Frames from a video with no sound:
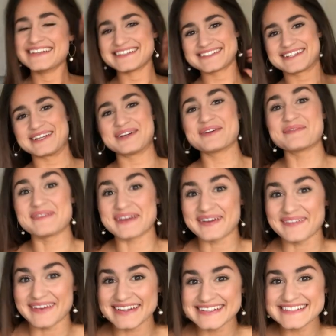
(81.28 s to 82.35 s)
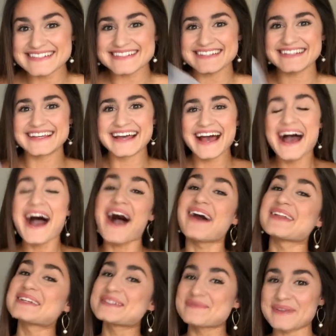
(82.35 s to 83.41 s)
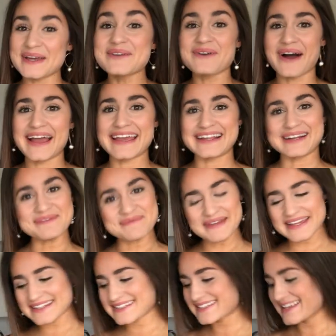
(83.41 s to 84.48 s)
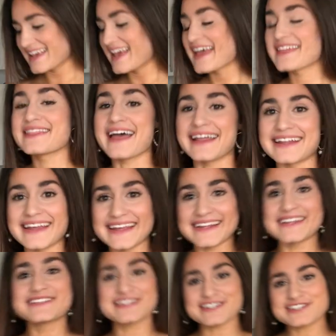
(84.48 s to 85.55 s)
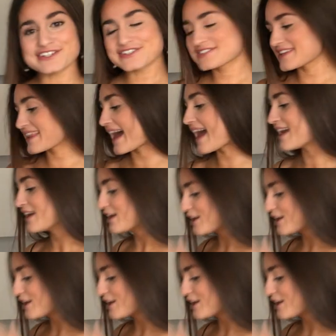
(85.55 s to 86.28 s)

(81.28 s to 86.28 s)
two big ones. I'll explain why in a bit. Then, in addition to that,